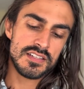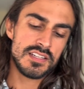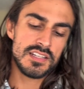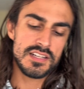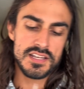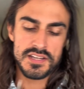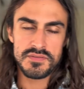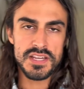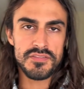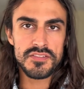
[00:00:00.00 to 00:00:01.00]
I'm
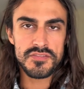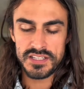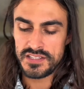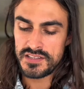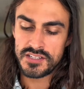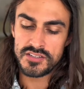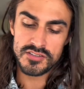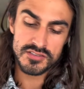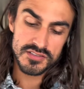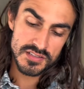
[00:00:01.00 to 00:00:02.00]
definitely feeling the
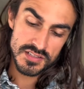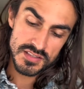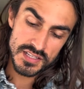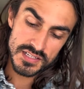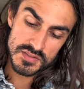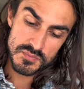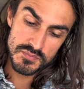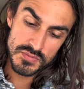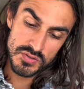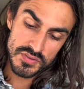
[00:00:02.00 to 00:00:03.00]
gurgles and the things
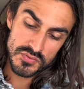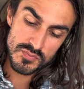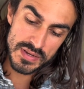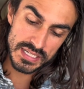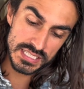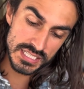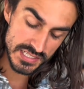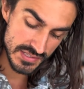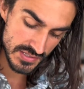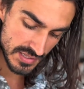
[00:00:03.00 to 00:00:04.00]
moving through my
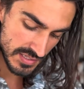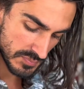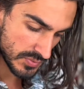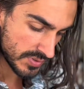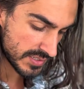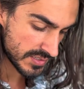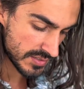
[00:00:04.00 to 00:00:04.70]
guts at this point.